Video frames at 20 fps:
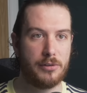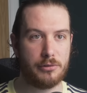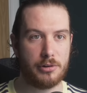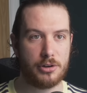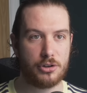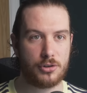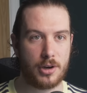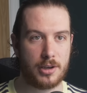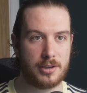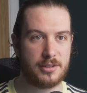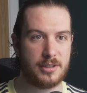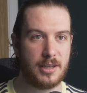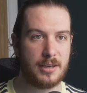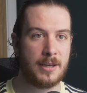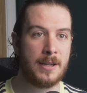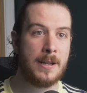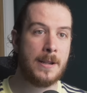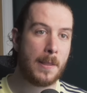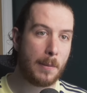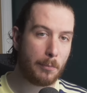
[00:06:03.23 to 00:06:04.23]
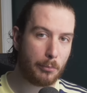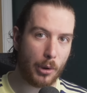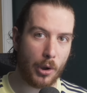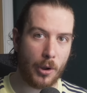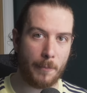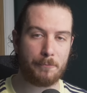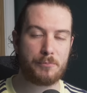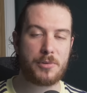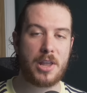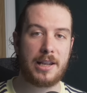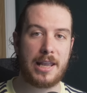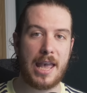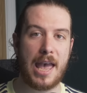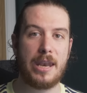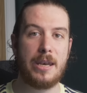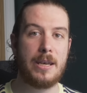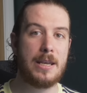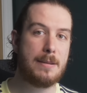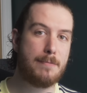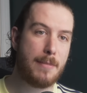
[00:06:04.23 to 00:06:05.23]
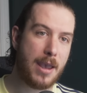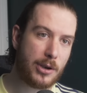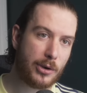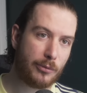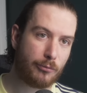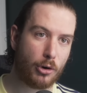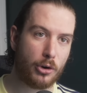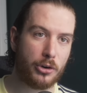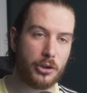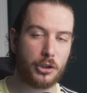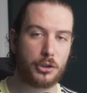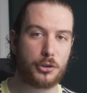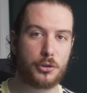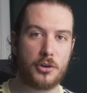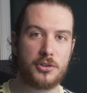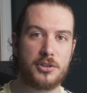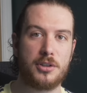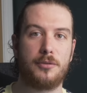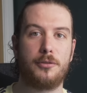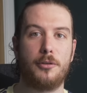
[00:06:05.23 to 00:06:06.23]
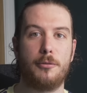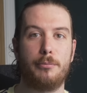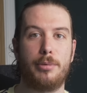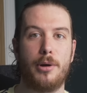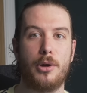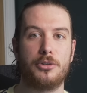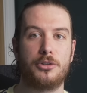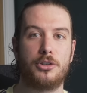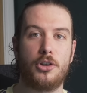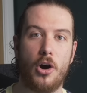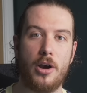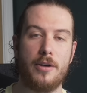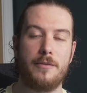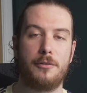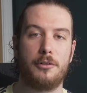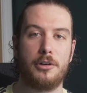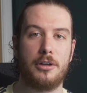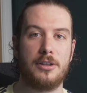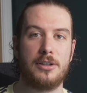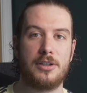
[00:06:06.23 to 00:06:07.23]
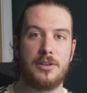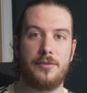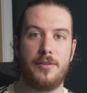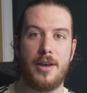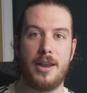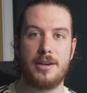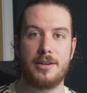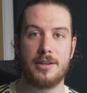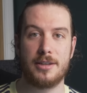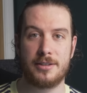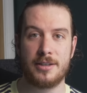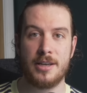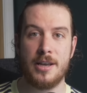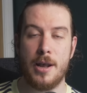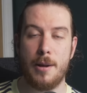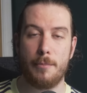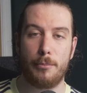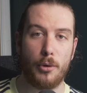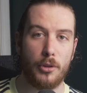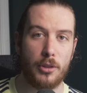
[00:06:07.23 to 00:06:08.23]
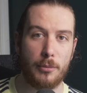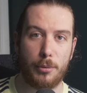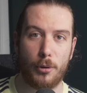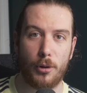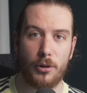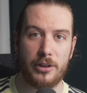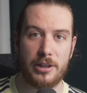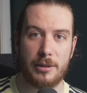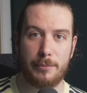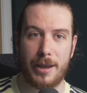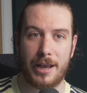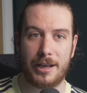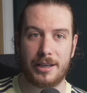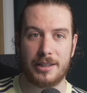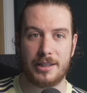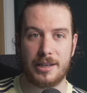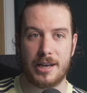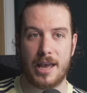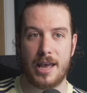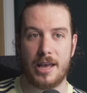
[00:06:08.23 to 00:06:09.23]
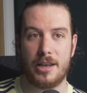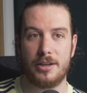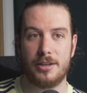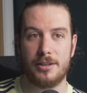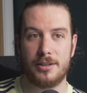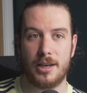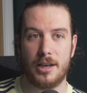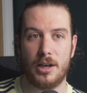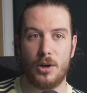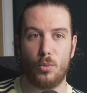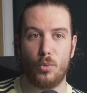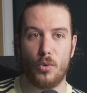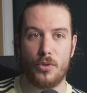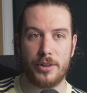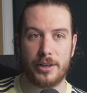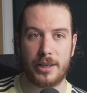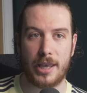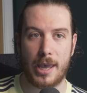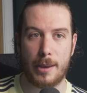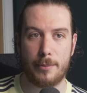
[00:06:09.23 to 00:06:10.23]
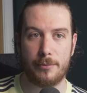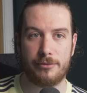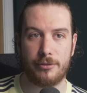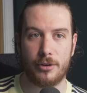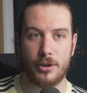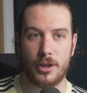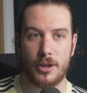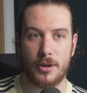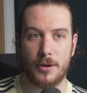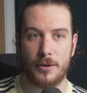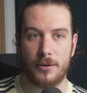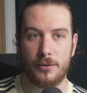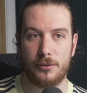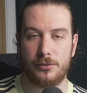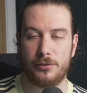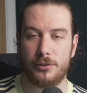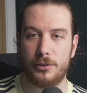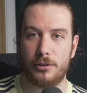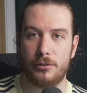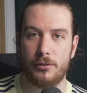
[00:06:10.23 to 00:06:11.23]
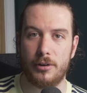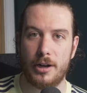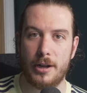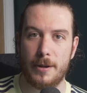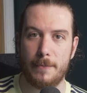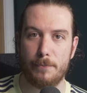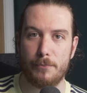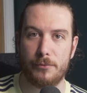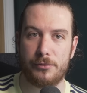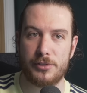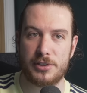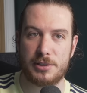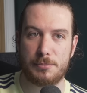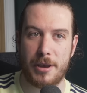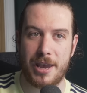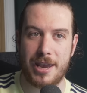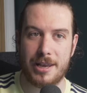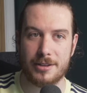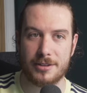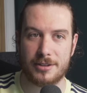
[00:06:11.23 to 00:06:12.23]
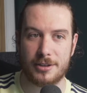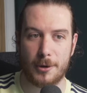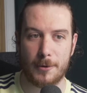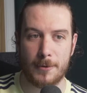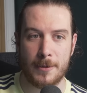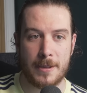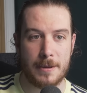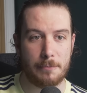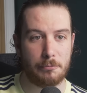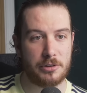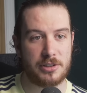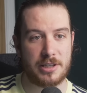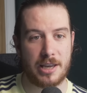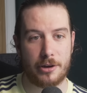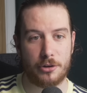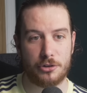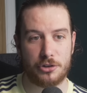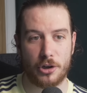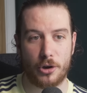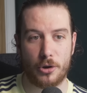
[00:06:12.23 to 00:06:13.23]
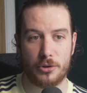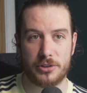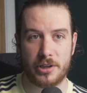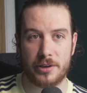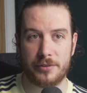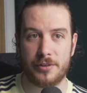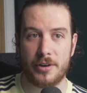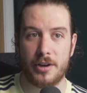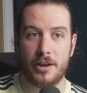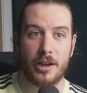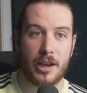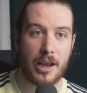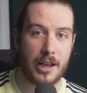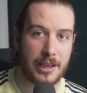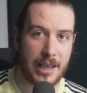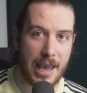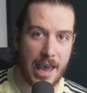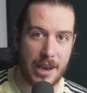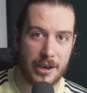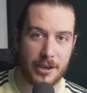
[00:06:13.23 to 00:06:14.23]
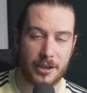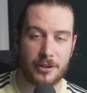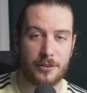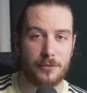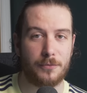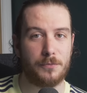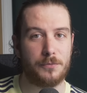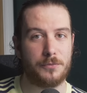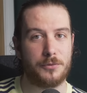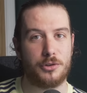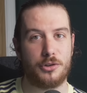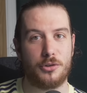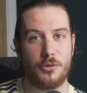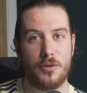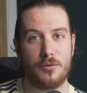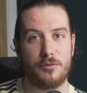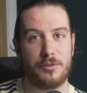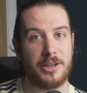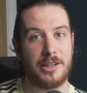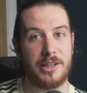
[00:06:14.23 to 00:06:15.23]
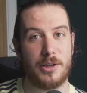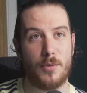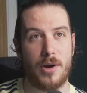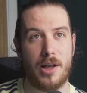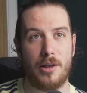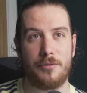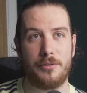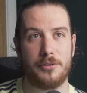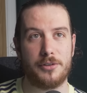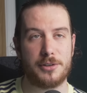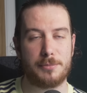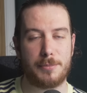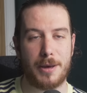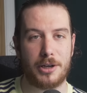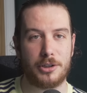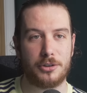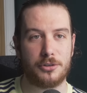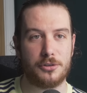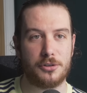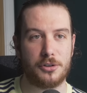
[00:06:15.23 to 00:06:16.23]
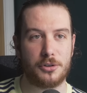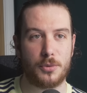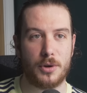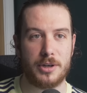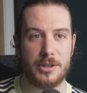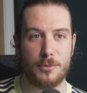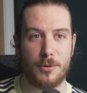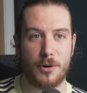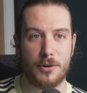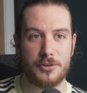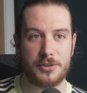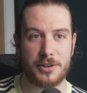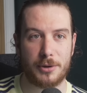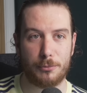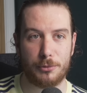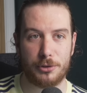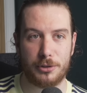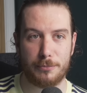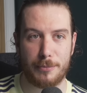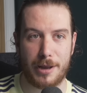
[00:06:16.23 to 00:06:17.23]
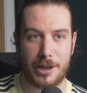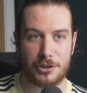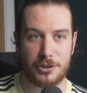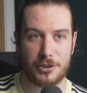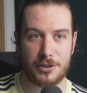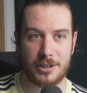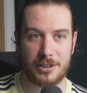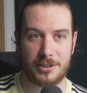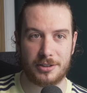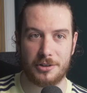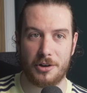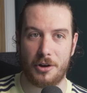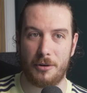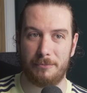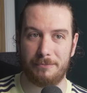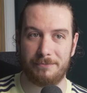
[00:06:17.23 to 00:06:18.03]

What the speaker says: interested. But again, he made a run across the front post, got in front of the defenders, put the ball in the back of the net, and won the game for Spain. So Mateo Joseph, again, doing really well for the Spanish under-21s. I would imagine that it's not